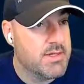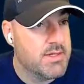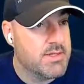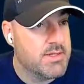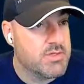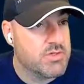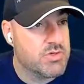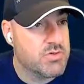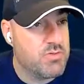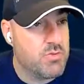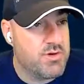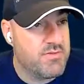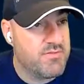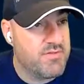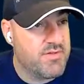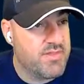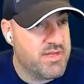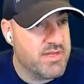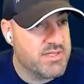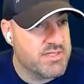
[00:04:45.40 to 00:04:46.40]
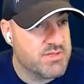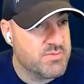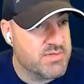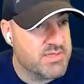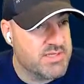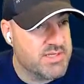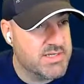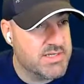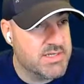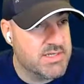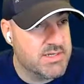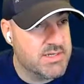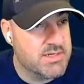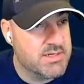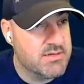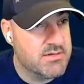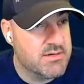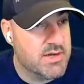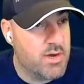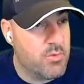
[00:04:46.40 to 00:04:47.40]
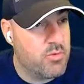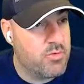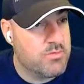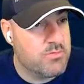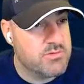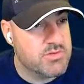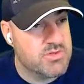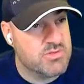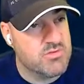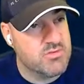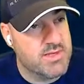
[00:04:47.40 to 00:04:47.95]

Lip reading: So one of the things that we did here, I won't zoom